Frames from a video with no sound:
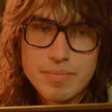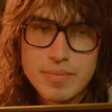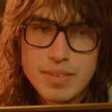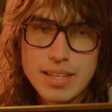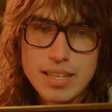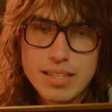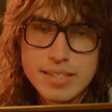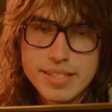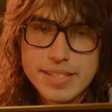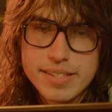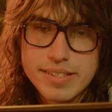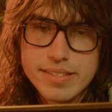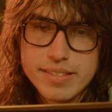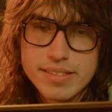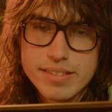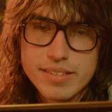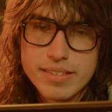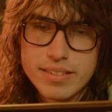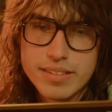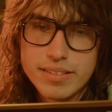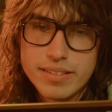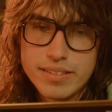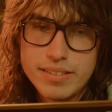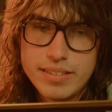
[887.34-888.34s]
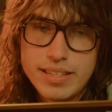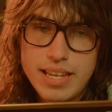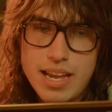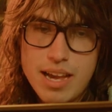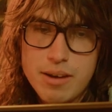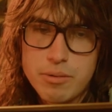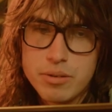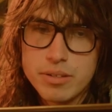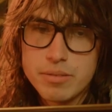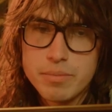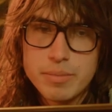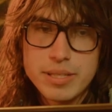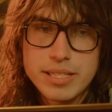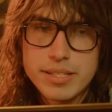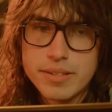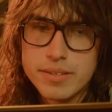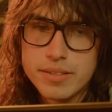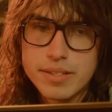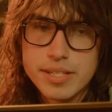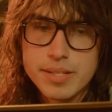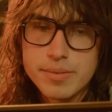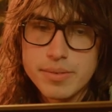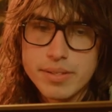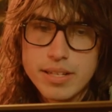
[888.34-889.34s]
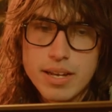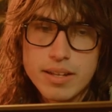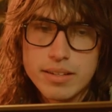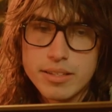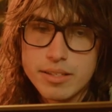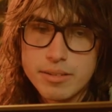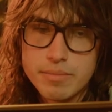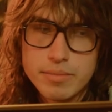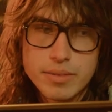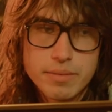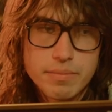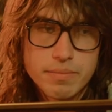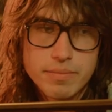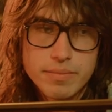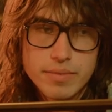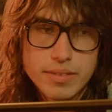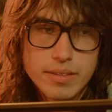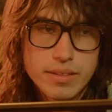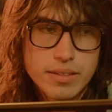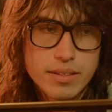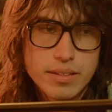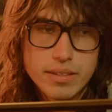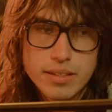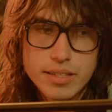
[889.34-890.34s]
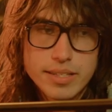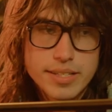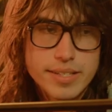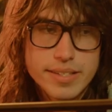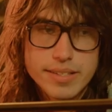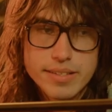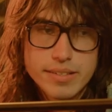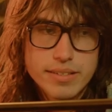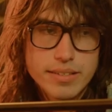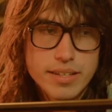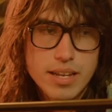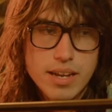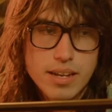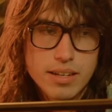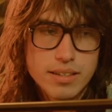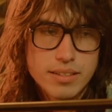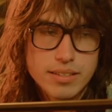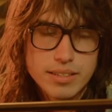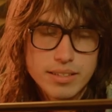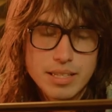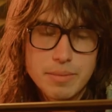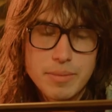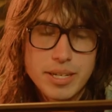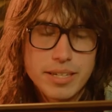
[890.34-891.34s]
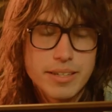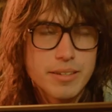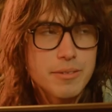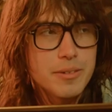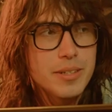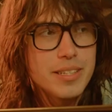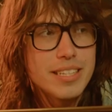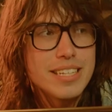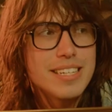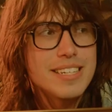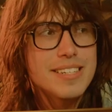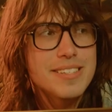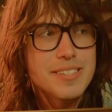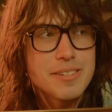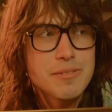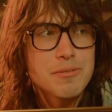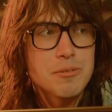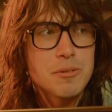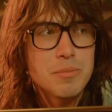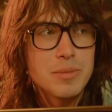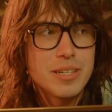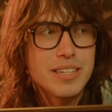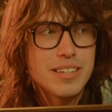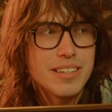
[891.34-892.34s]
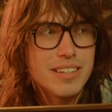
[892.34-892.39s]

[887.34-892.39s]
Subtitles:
I wouldn't be doing this without them. They make it really easy for me.